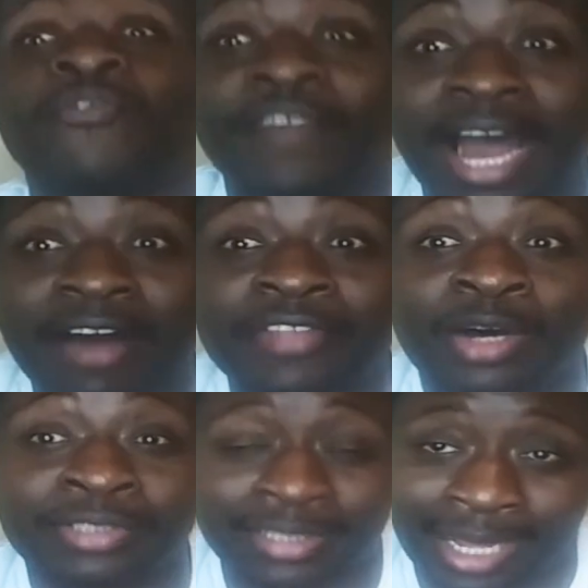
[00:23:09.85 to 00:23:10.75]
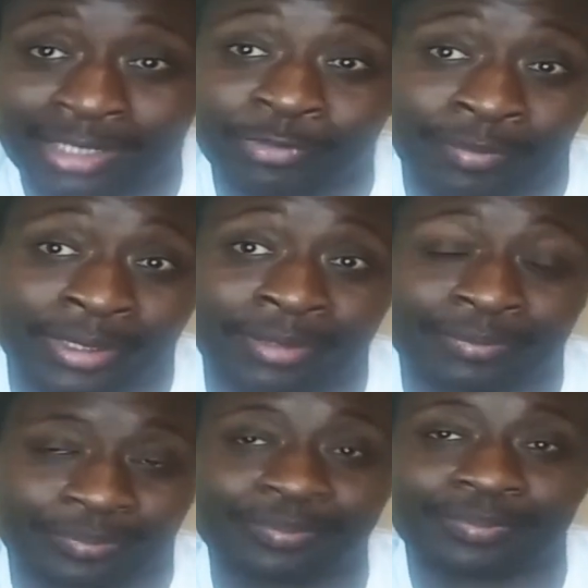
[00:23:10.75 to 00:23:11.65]
$5,000 from me.
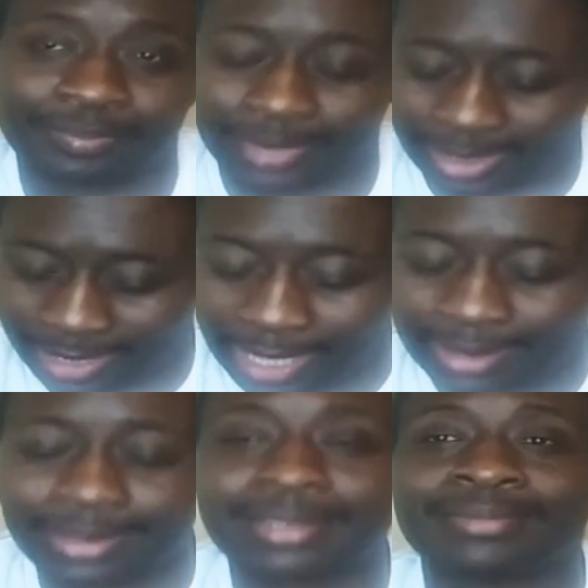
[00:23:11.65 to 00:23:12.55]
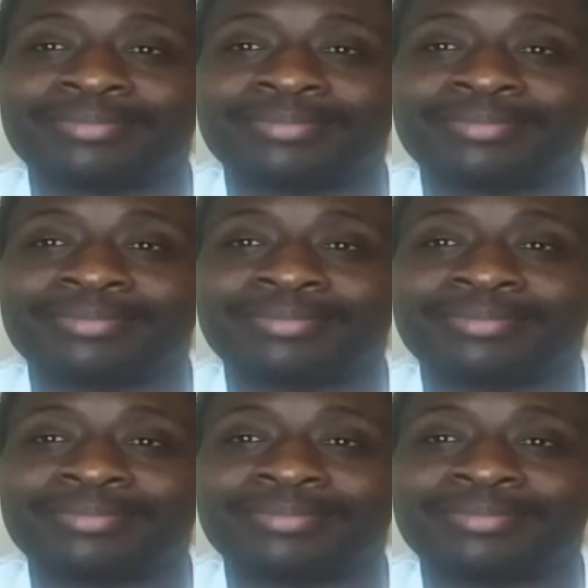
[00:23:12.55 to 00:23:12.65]
Yes.